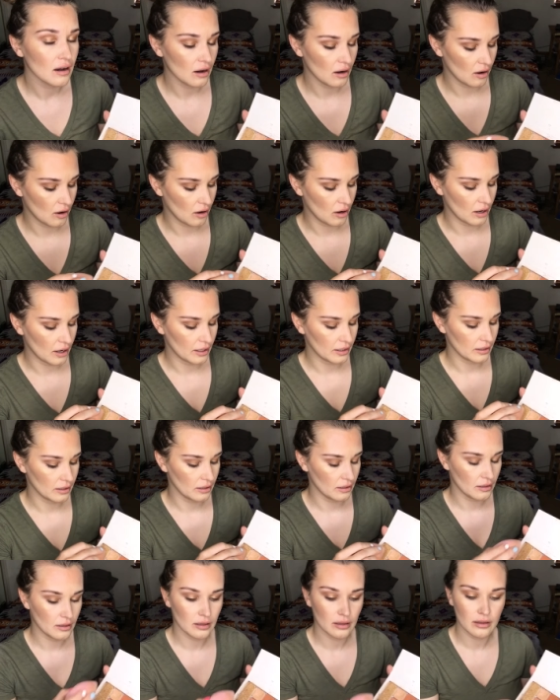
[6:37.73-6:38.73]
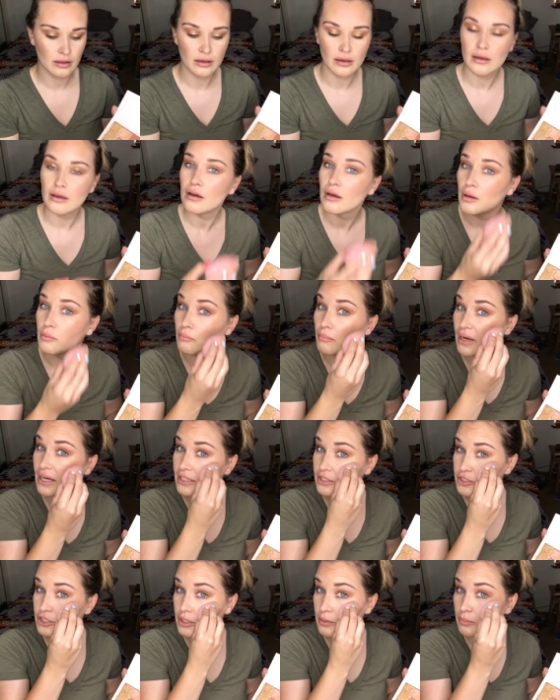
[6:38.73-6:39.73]
on my
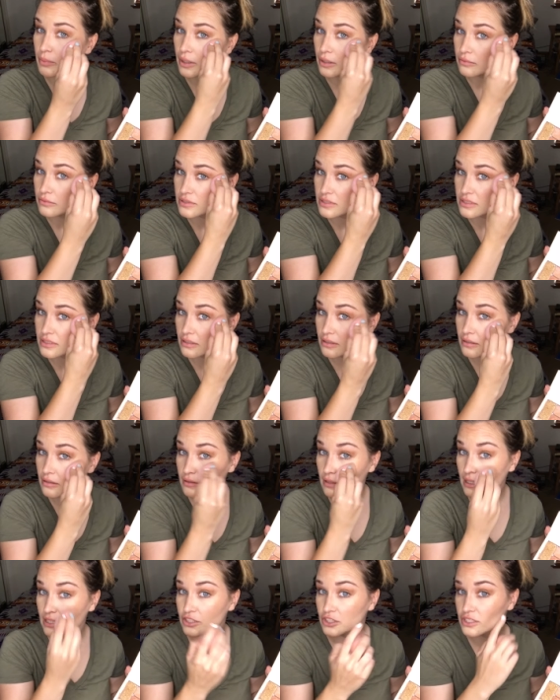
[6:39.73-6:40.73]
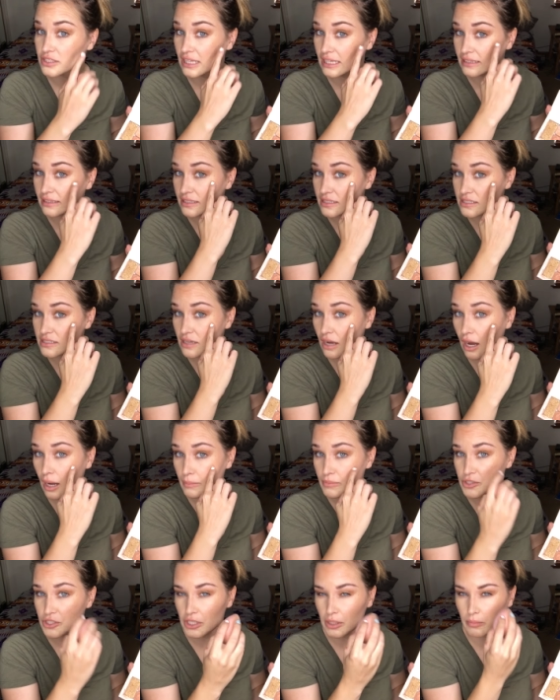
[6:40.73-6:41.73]
cheekbones, like just like this
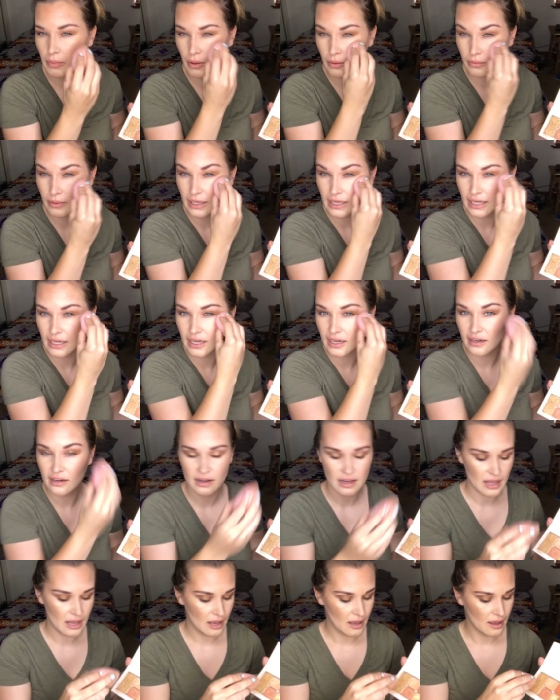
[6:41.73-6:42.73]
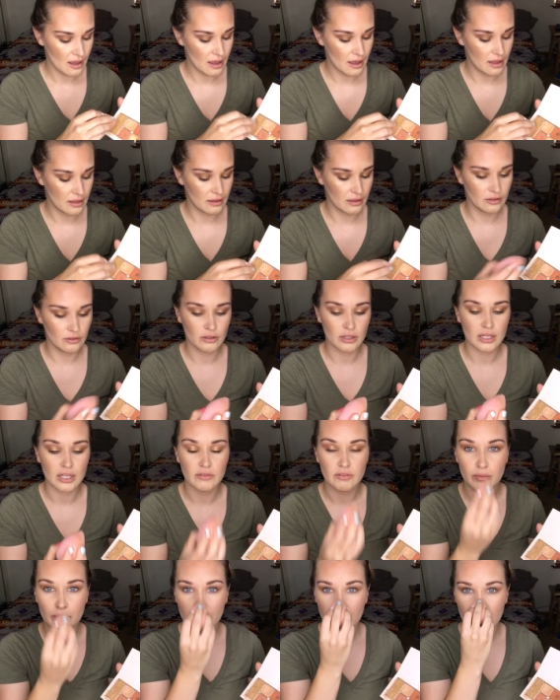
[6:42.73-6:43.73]
top cheekbone right here. And then you can
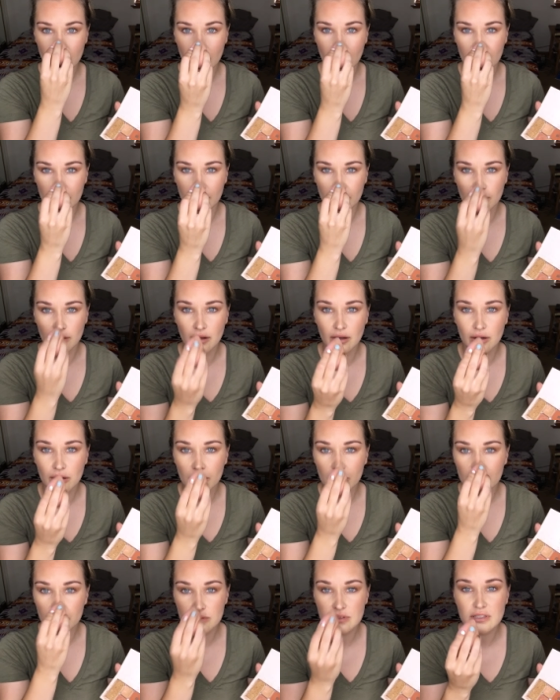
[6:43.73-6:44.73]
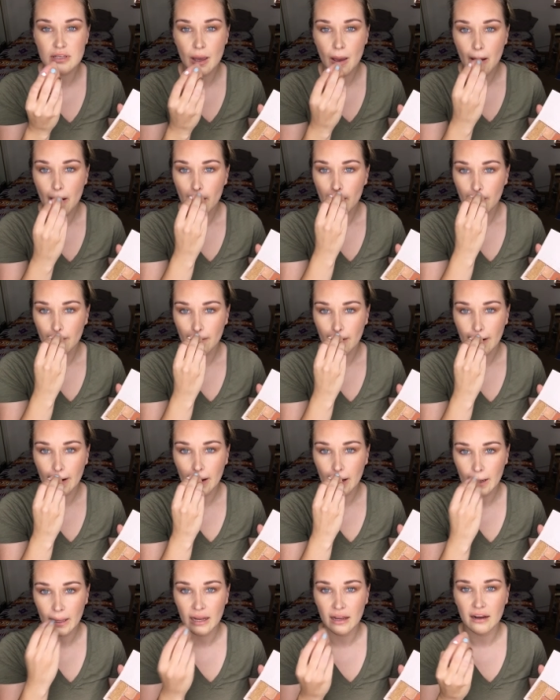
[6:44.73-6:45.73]
even put it on your nose right
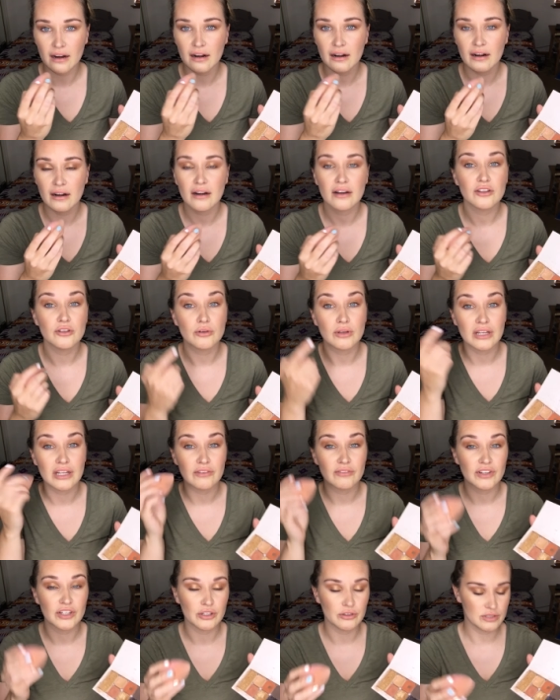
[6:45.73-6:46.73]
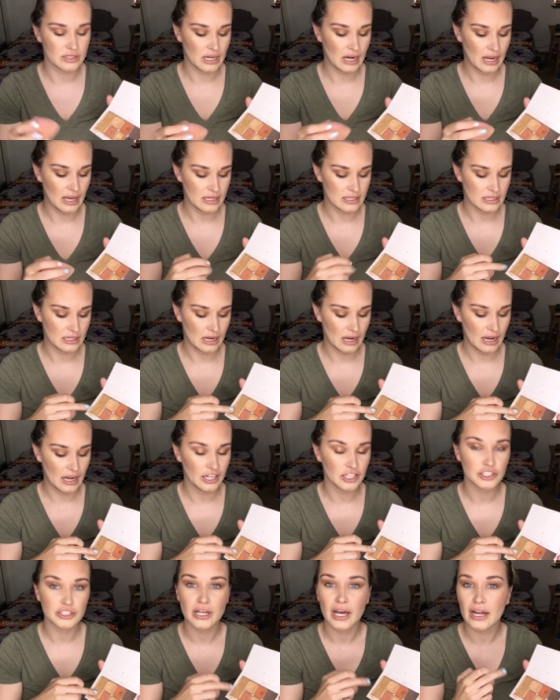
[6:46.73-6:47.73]
here. You can even use it as an
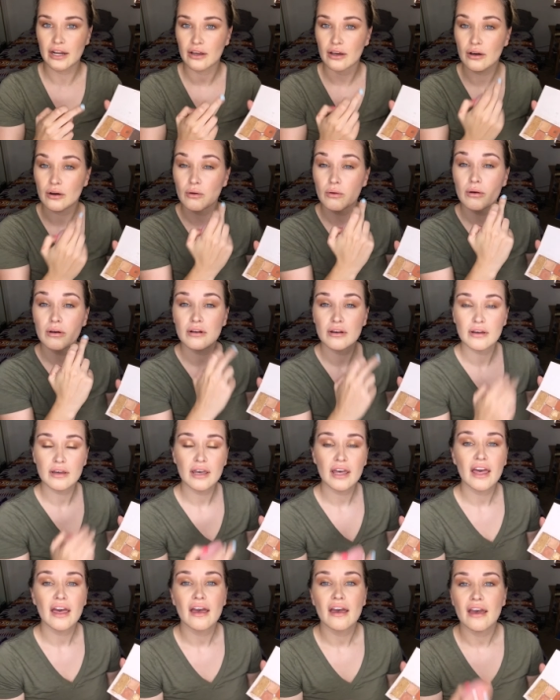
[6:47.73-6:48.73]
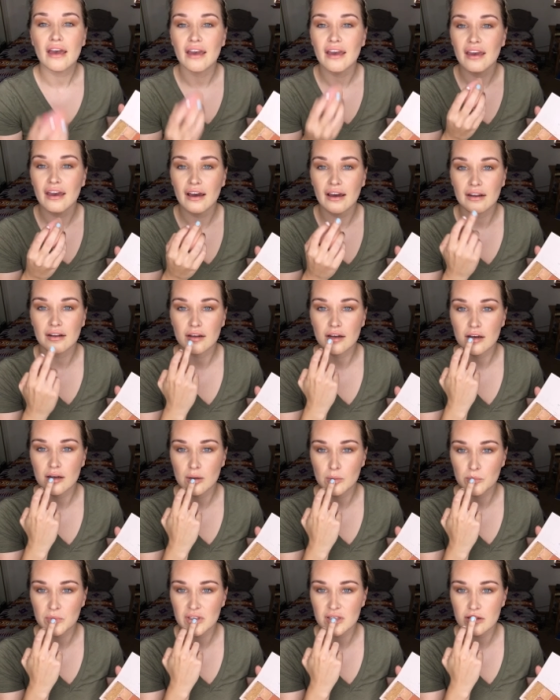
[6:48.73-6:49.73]
eyeshadow, and
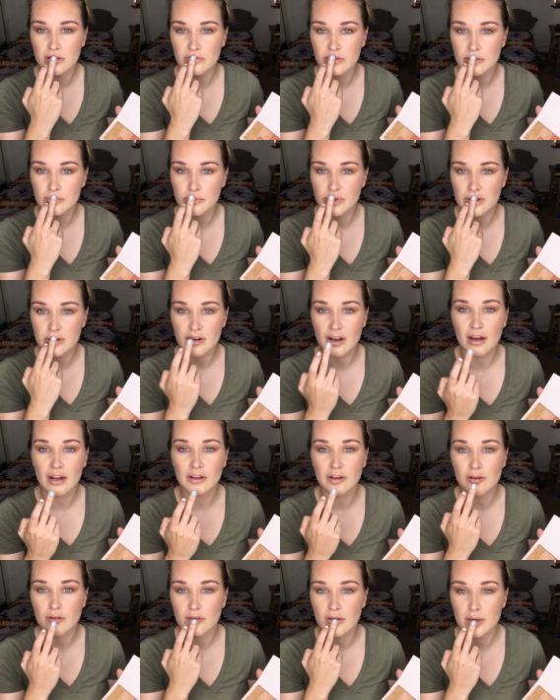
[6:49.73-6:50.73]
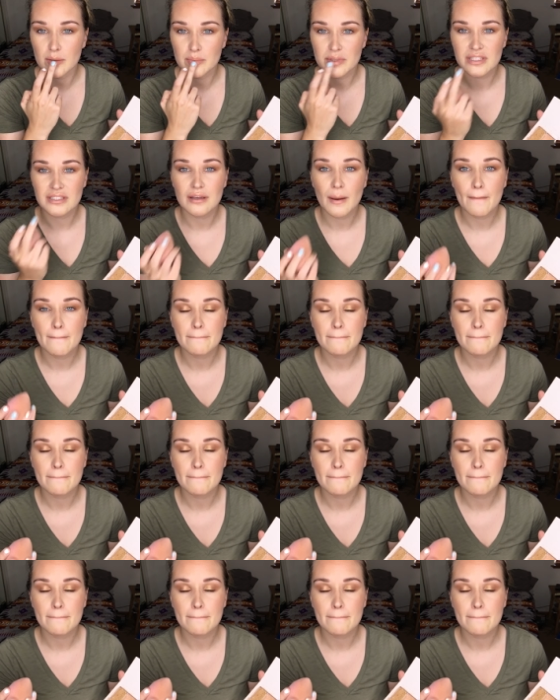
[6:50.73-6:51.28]
even put it on your lips.